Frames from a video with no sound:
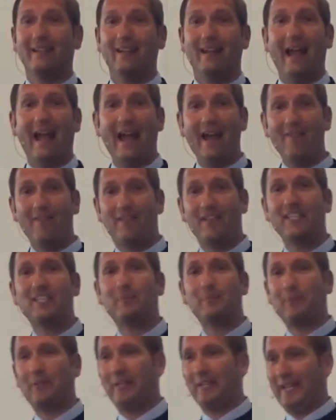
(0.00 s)
have
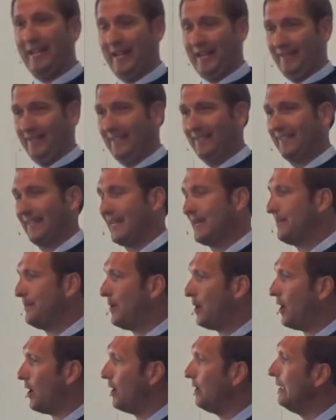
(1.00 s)
this plan. They said to
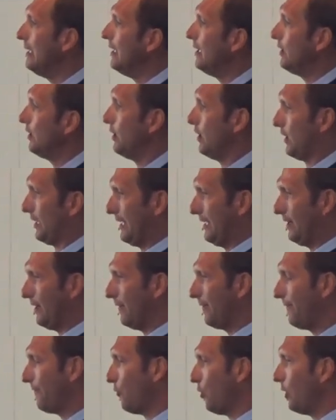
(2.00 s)
Paul, "Look, here
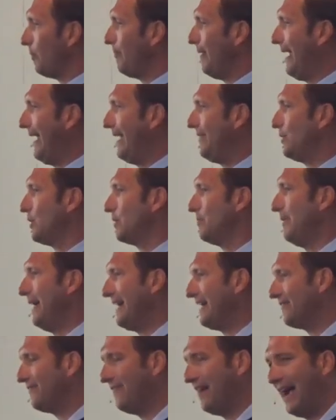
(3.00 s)
are four men that have
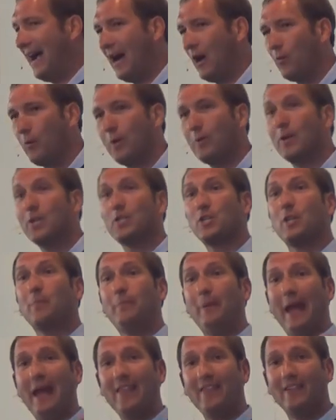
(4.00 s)
made a vow. We want you to
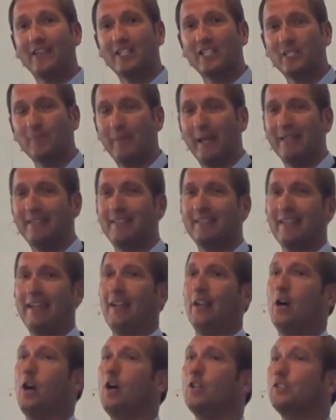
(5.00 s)
pay their expenses
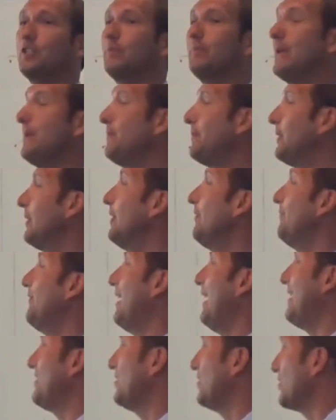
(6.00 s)
and also be
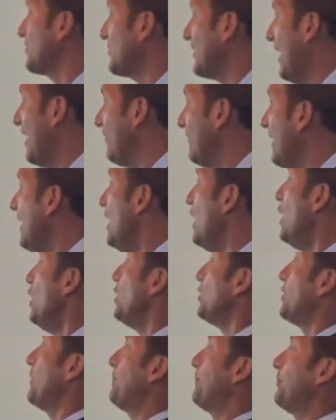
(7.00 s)
purified yourself
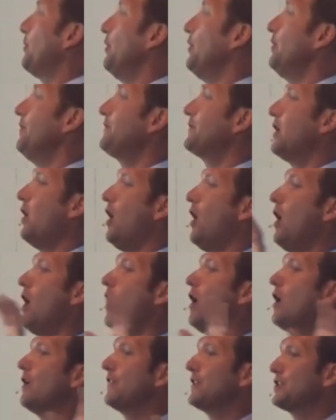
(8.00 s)
to prove to
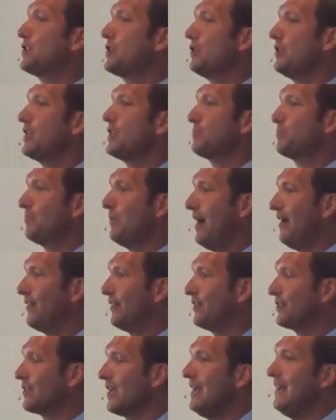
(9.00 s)
all the Jewish
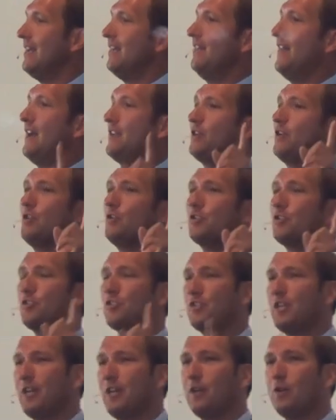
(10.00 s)
brothers that you
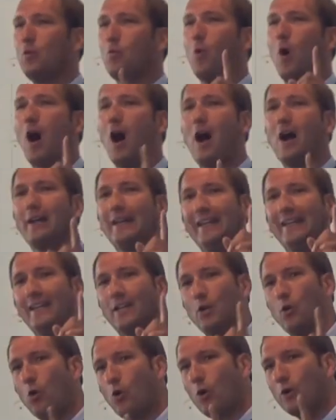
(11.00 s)
still walk in
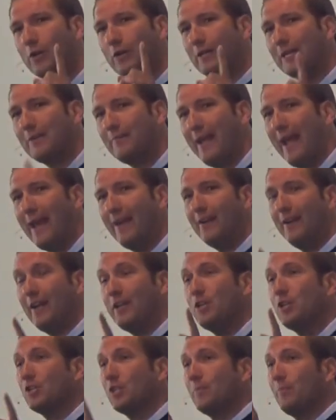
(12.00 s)
an orderly manner
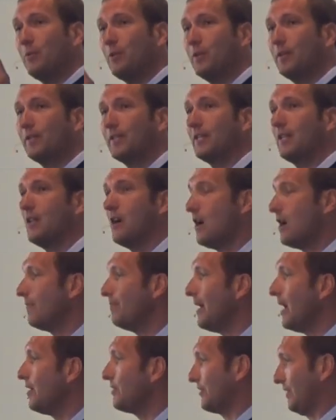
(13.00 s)
and you support the law
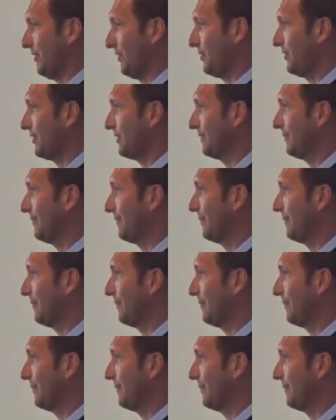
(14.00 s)
of Moses."